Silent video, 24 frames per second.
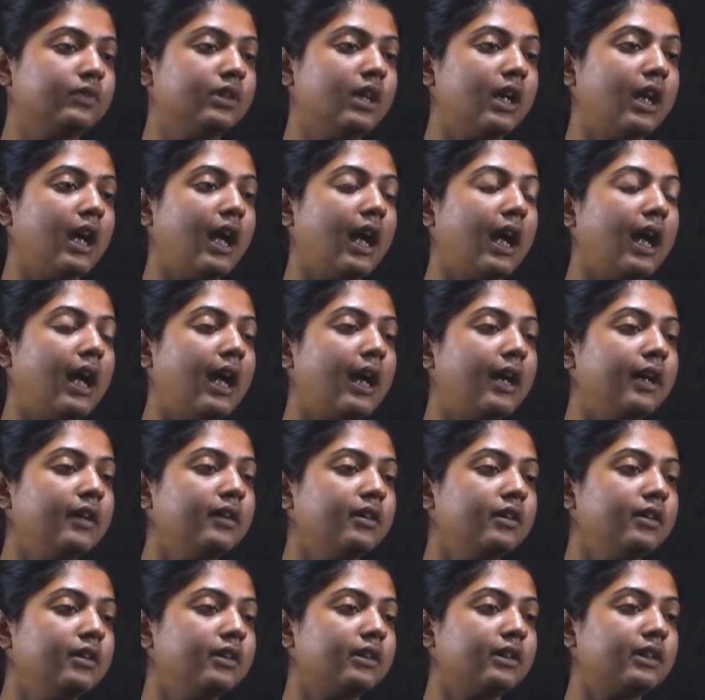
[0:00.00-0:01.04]
and
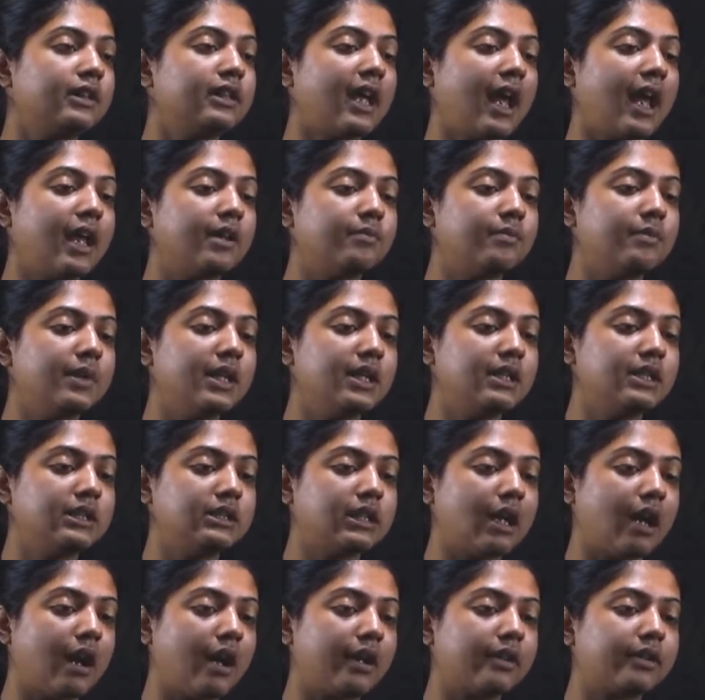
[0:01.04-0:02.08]
can be
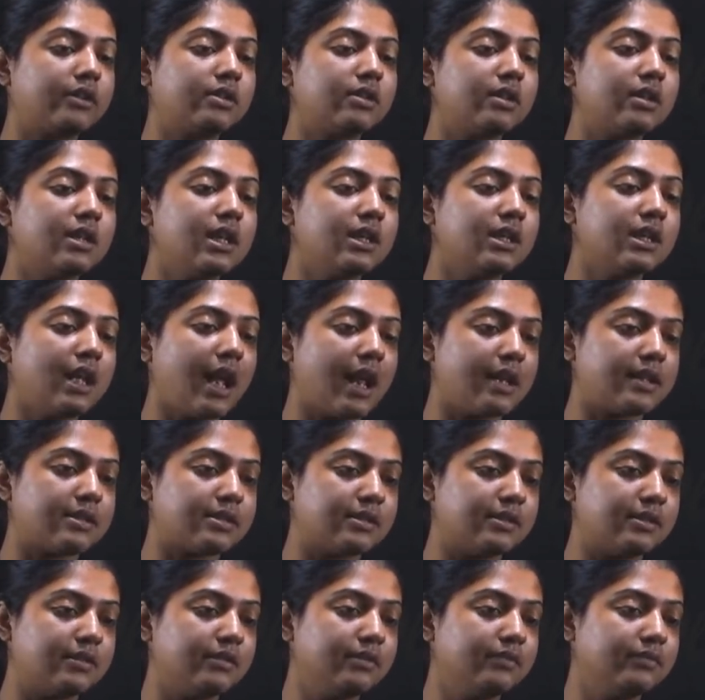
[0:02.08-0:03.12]
tartaric
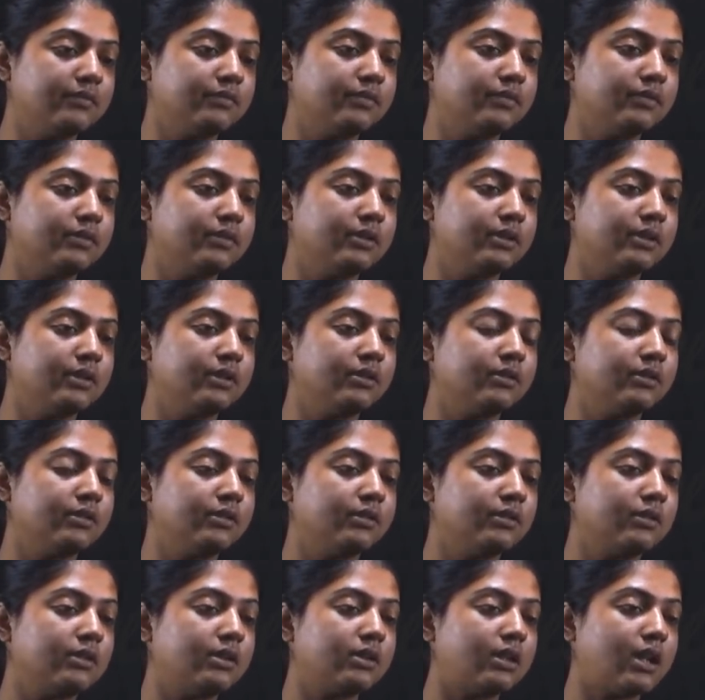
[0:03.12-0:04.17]
acid.
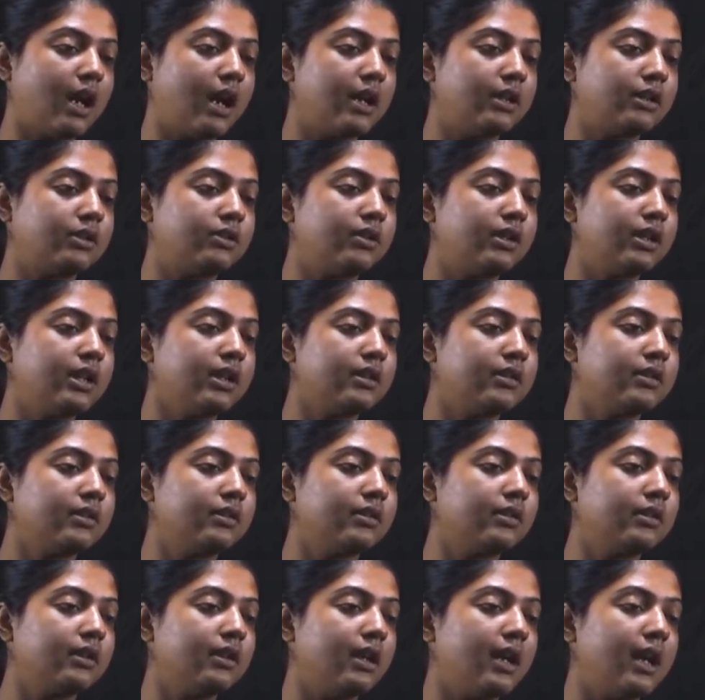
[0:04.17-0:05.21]
Tartaric
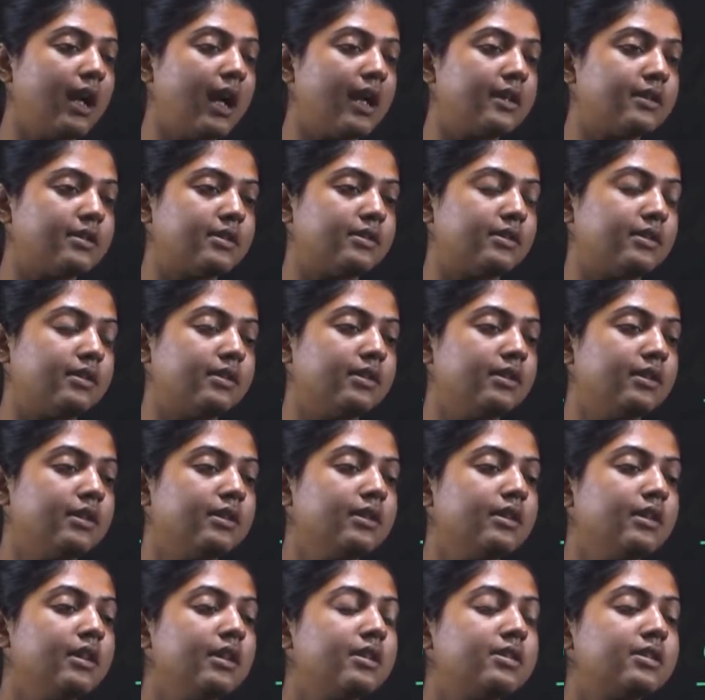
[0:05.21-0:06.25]
acid.
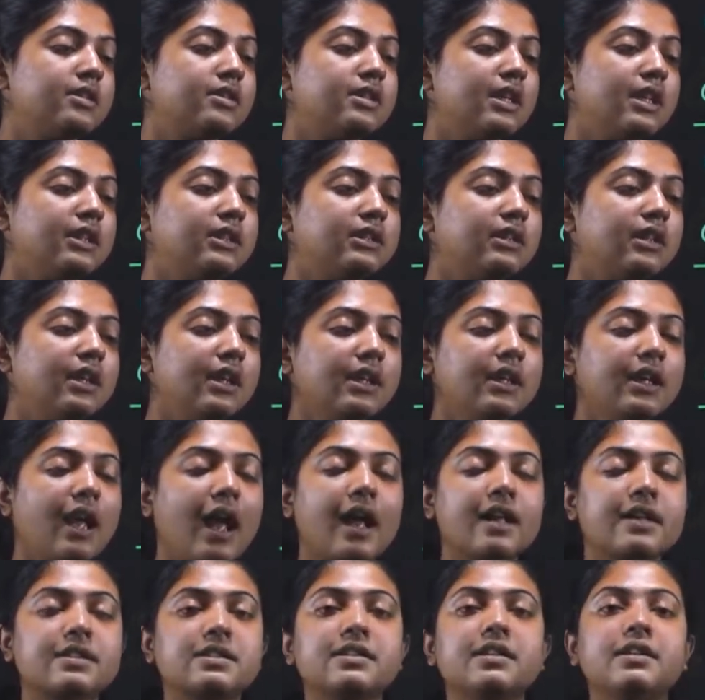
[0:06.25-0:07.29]
Citric
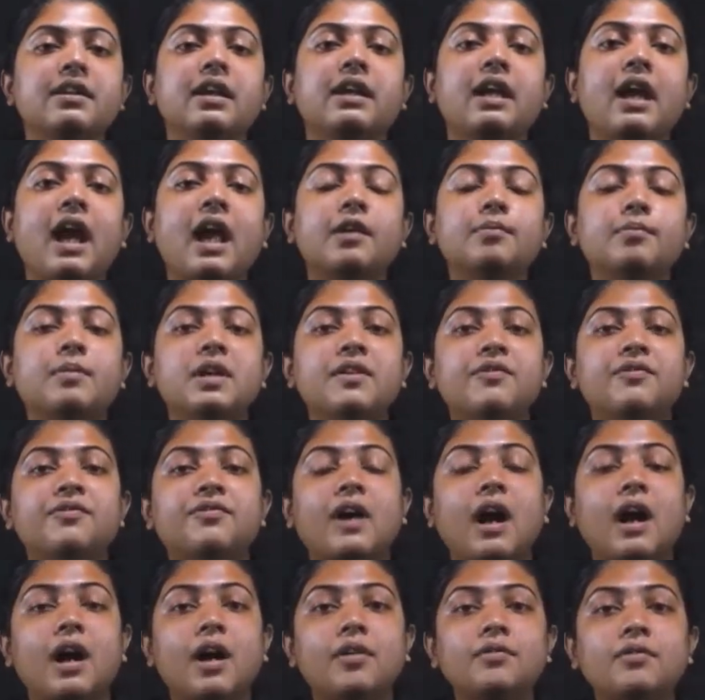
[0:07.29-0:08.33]
acid can be
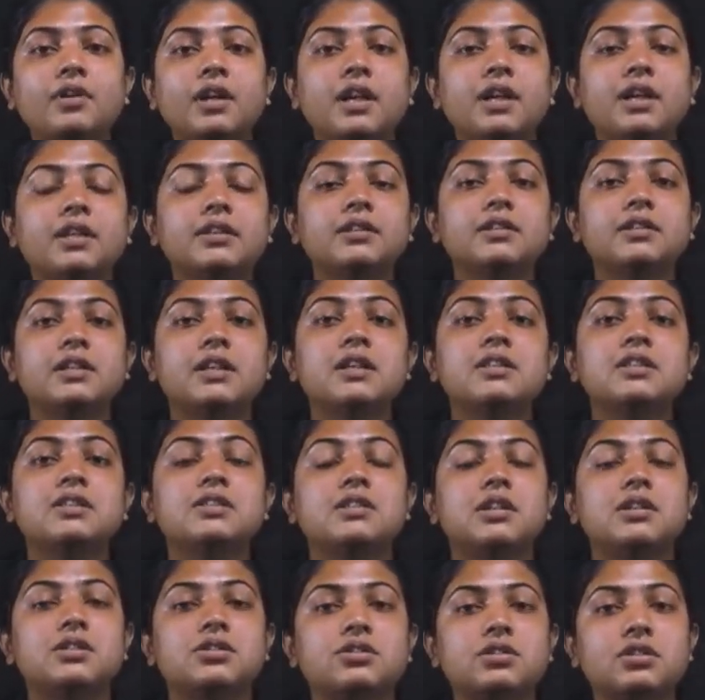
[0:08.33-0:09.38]
found in the
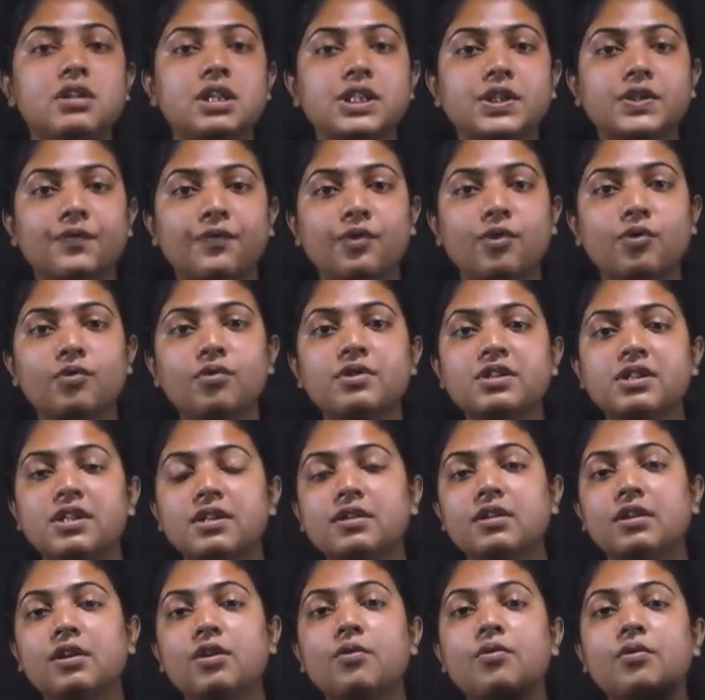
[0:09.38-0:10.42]
citrus fruits
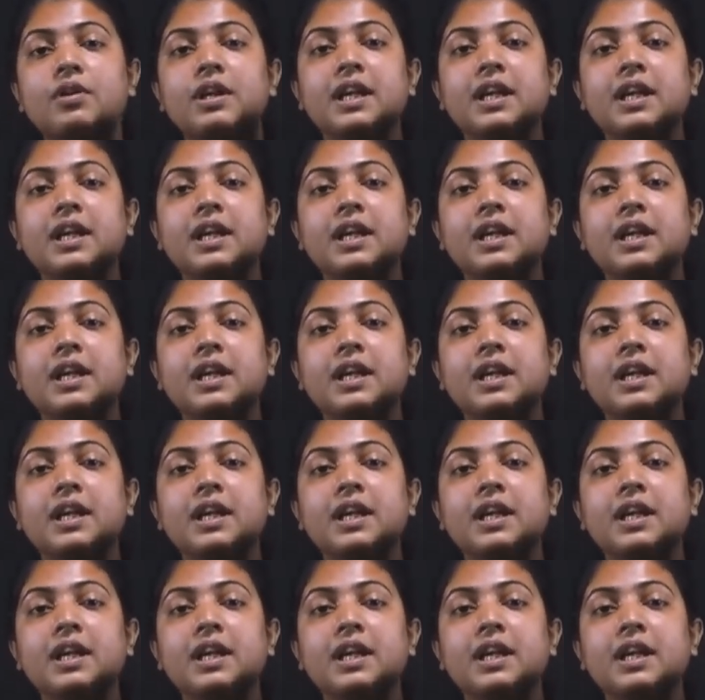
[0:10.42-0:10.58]
including